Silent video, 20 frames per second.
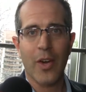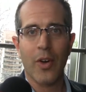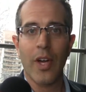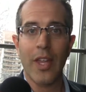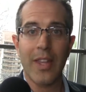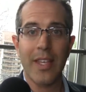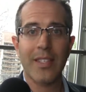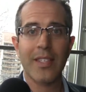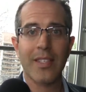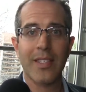
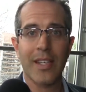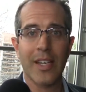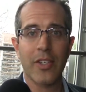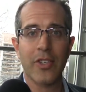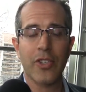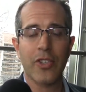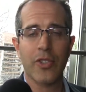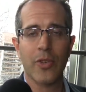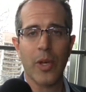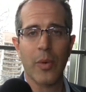Now, this is an
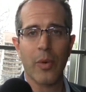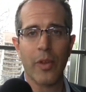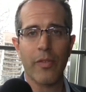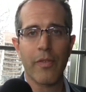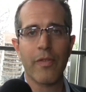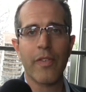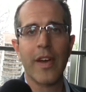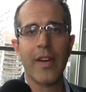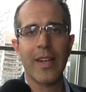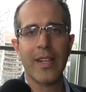industry with
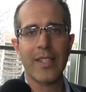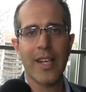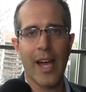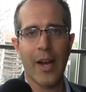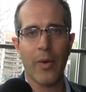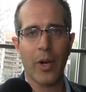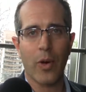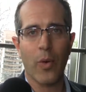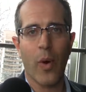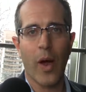very
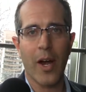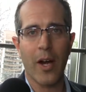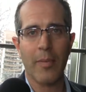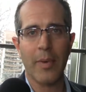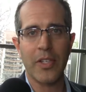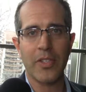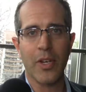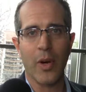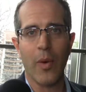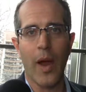tight
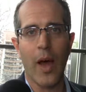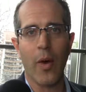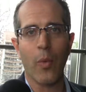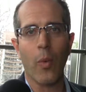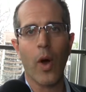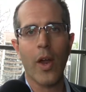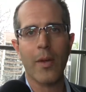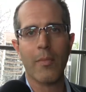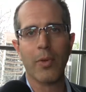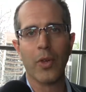requirements around
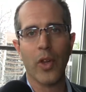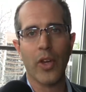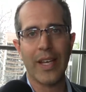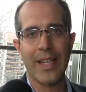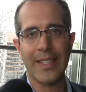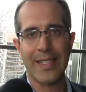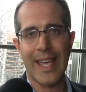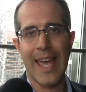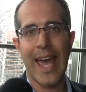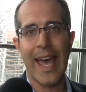what
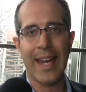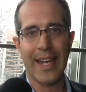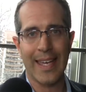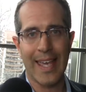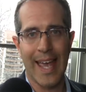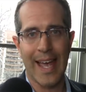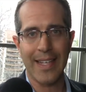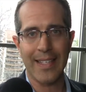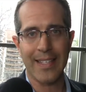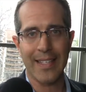employees can and
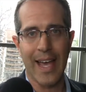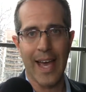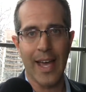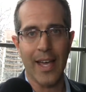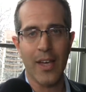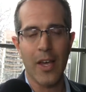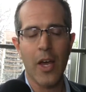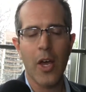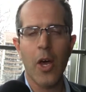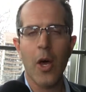can't
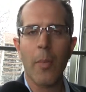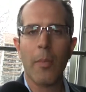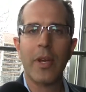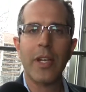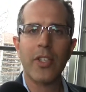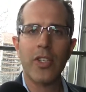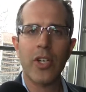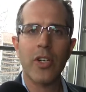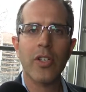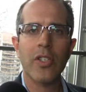say. But
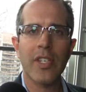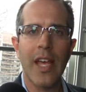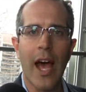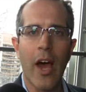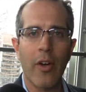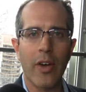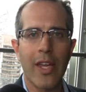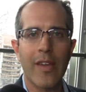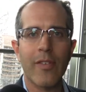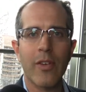it turns
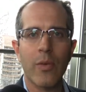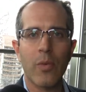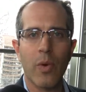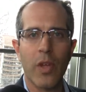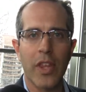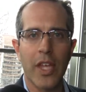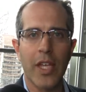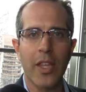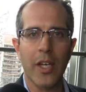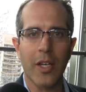out, even
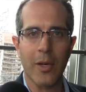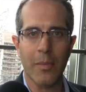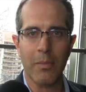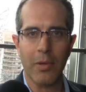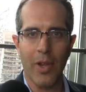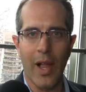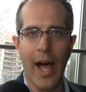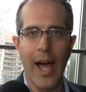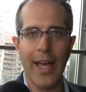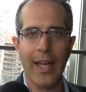within the
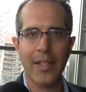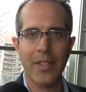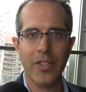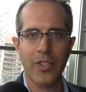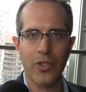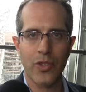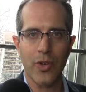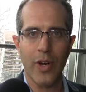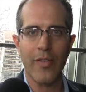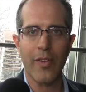
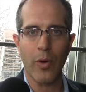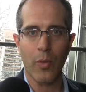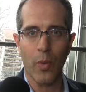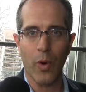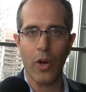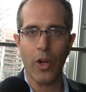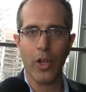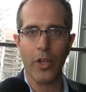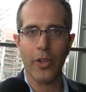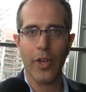compliance-driven
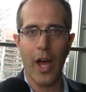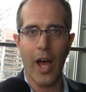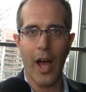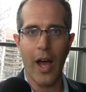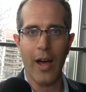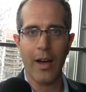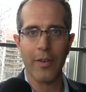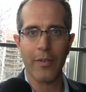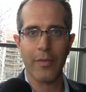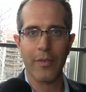world
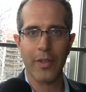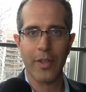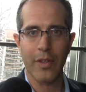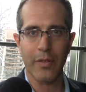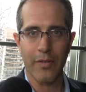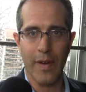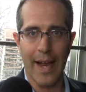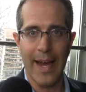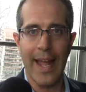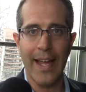of the
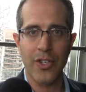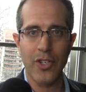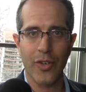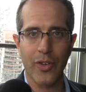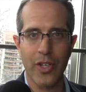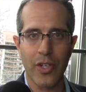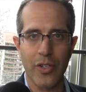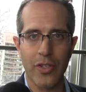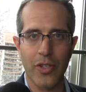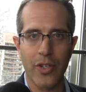
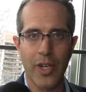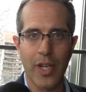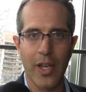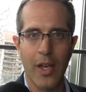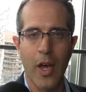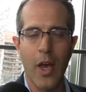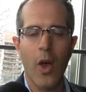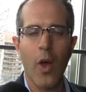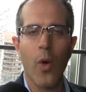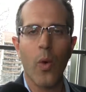financial industry,
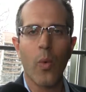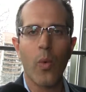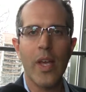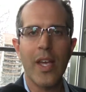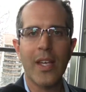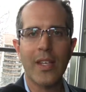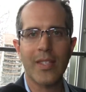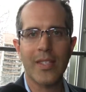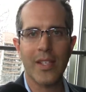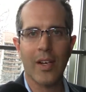we
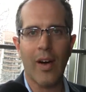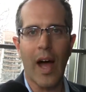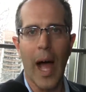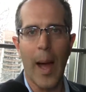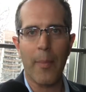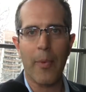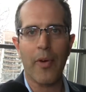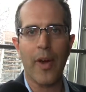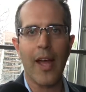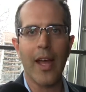can still
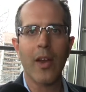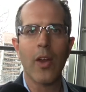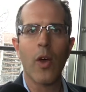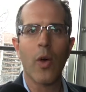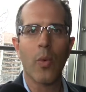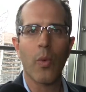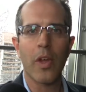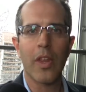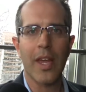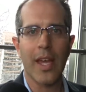operate
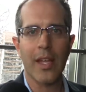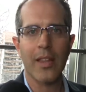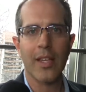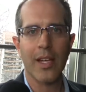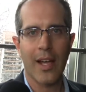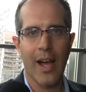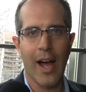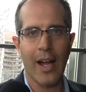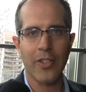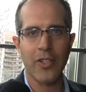within
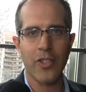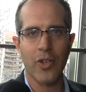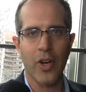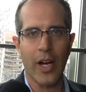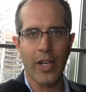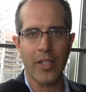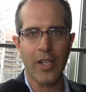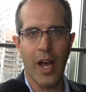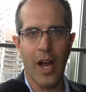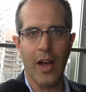the
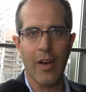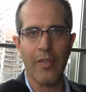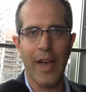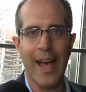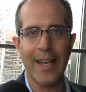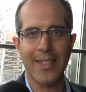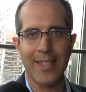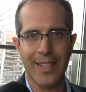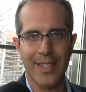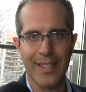construct of
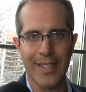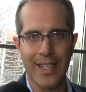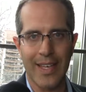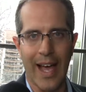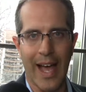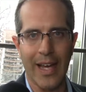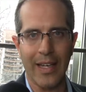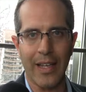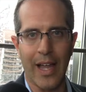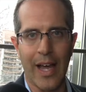SEC
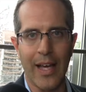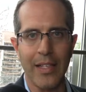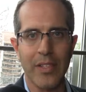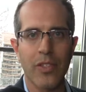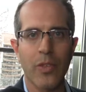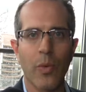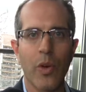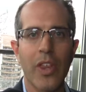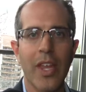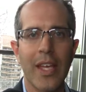
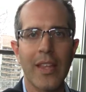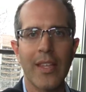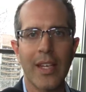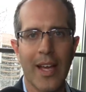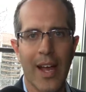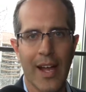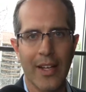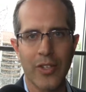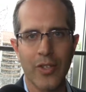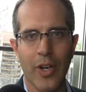guidelines, within the
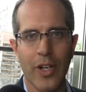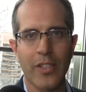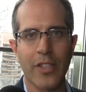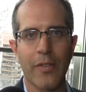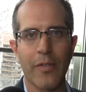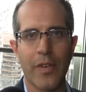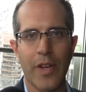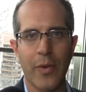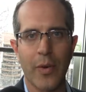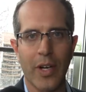construct
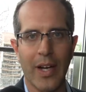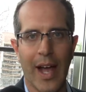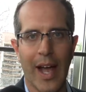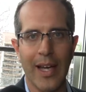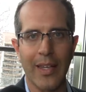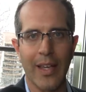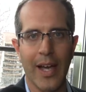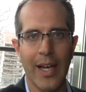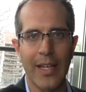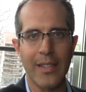of FINRA
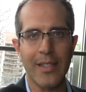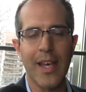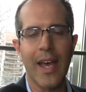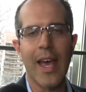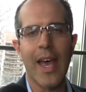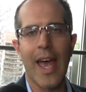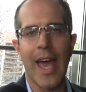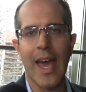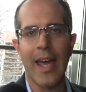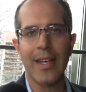guidelines,
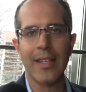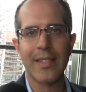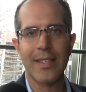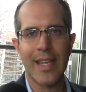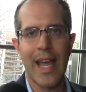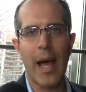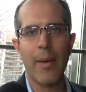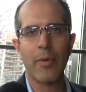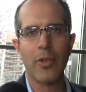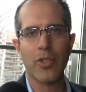and
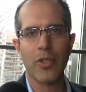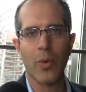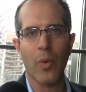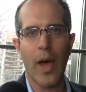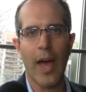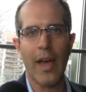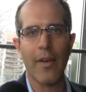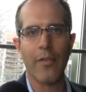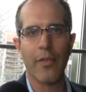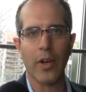establish a
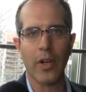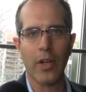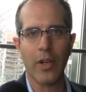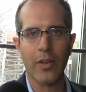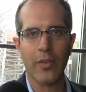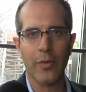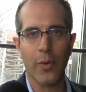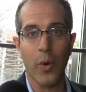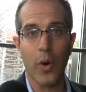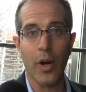way
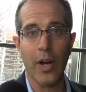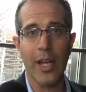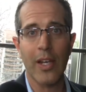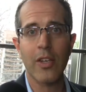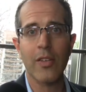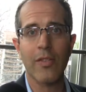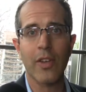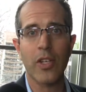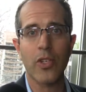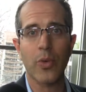for
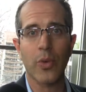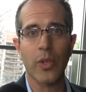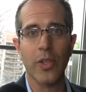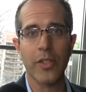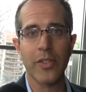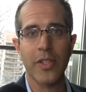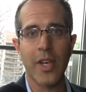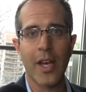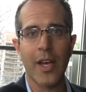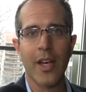
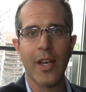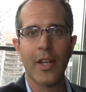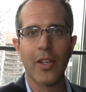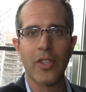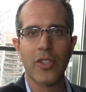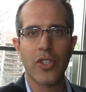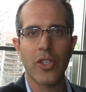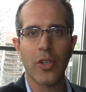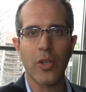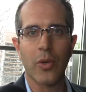individuals
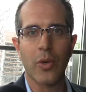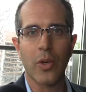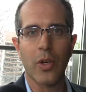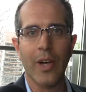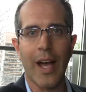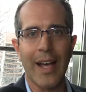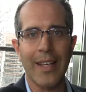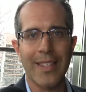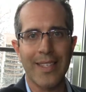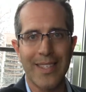to
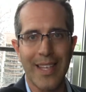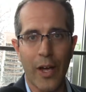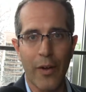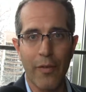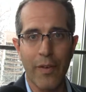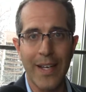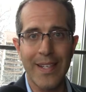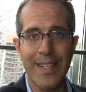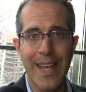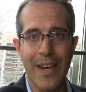
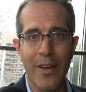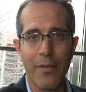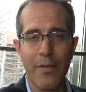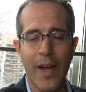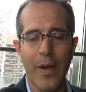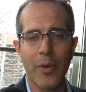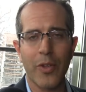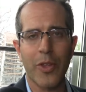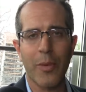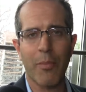
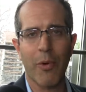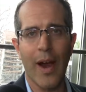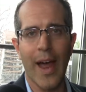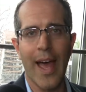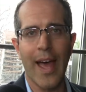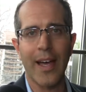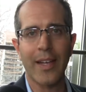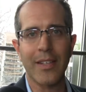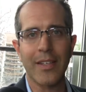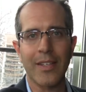self-identify with the
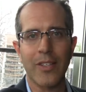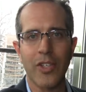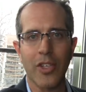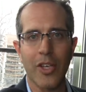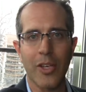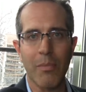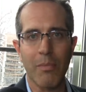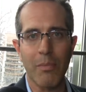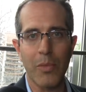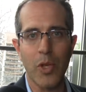brand, to
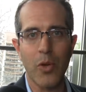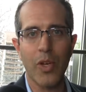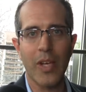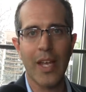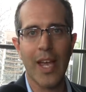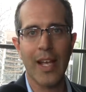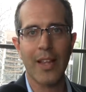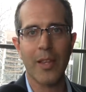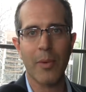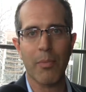
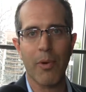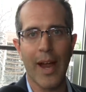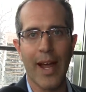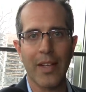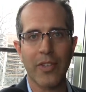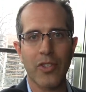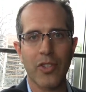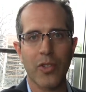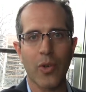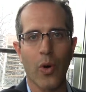communicate the
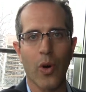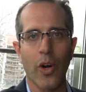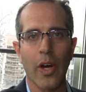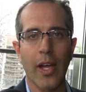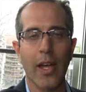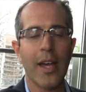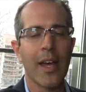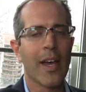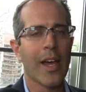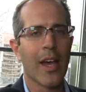brand
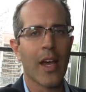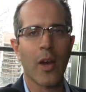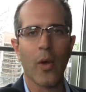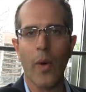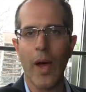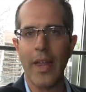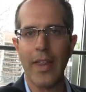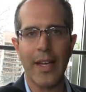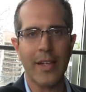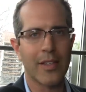story in a
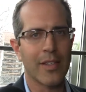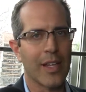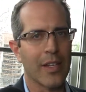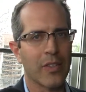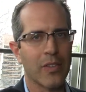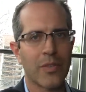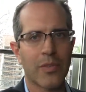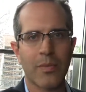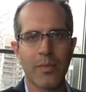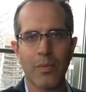way that
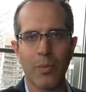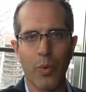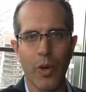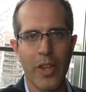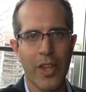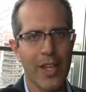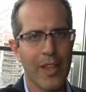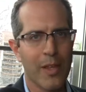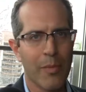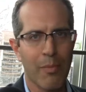is
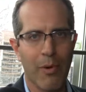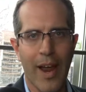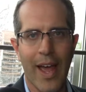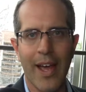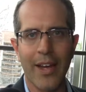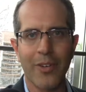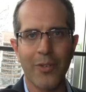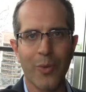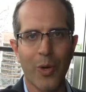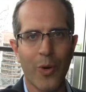within the
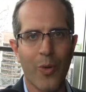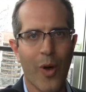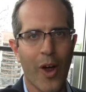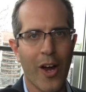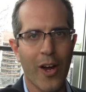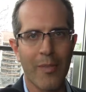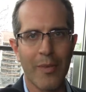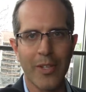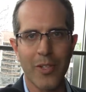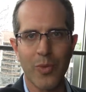brand
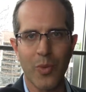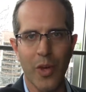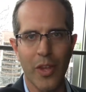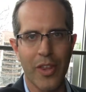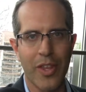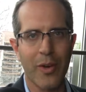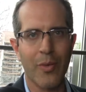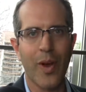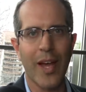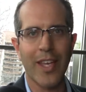requirements,
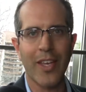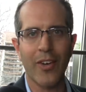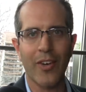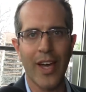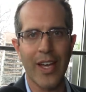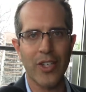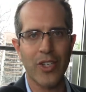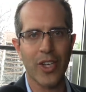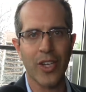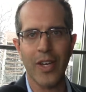within
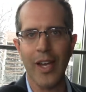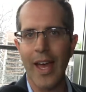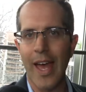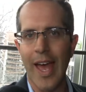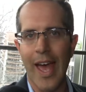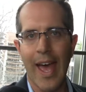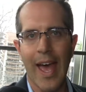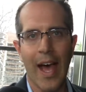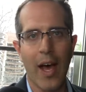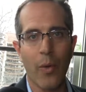regulation,
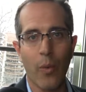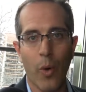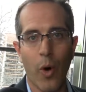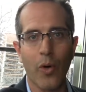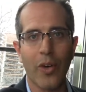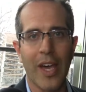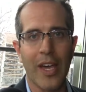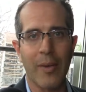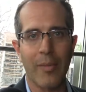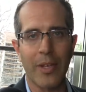and
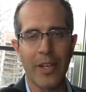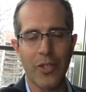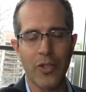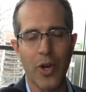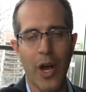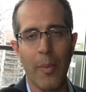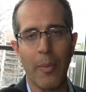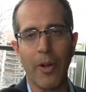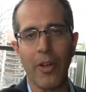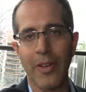won't get them into
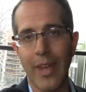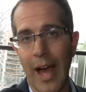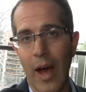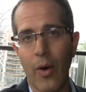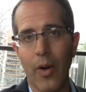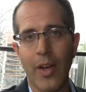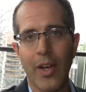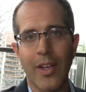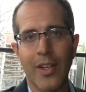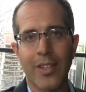trouble.
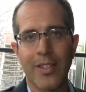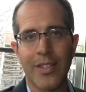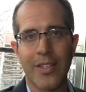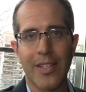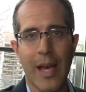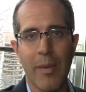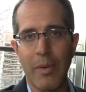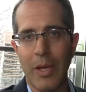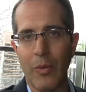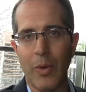Now, does
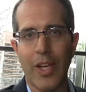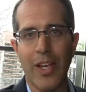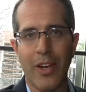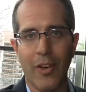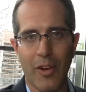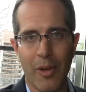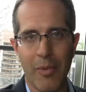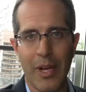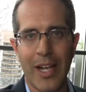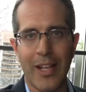that mean we can
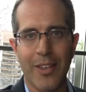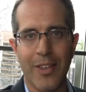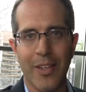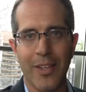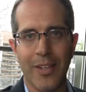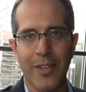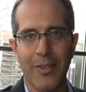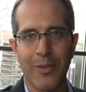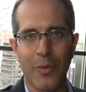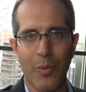eliminate
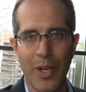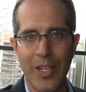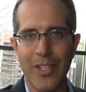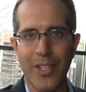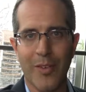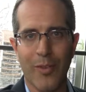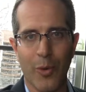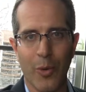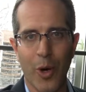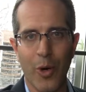the
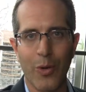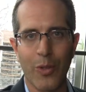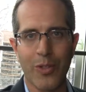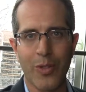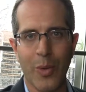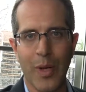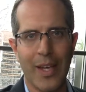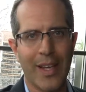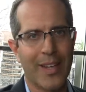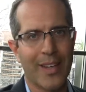risk of a rogue
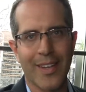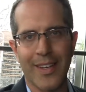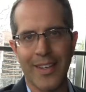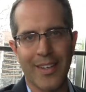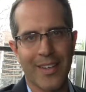tweet?